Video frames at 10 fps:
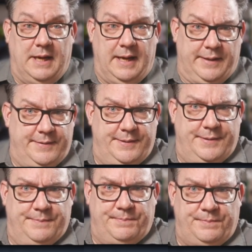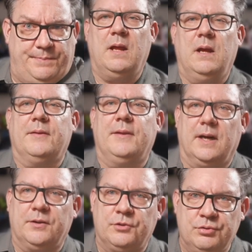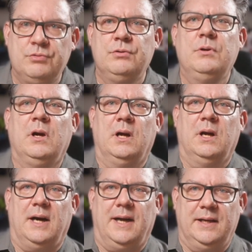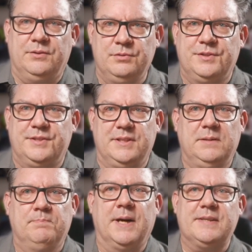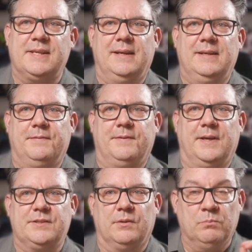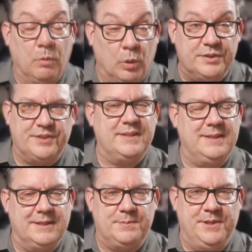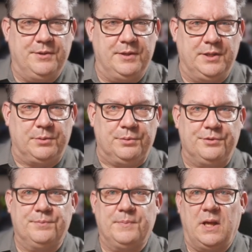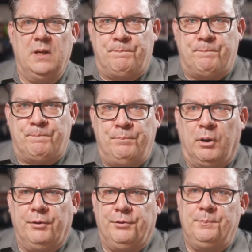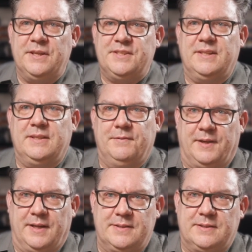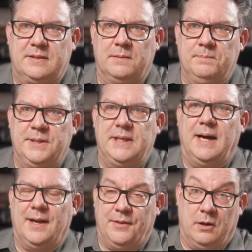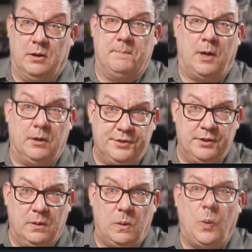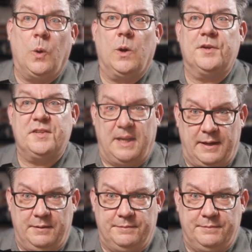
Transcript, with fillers: S. There are two I two C bus interfaces on most E S P thirty-twos. Both bus interfaces can be either a master or a slave.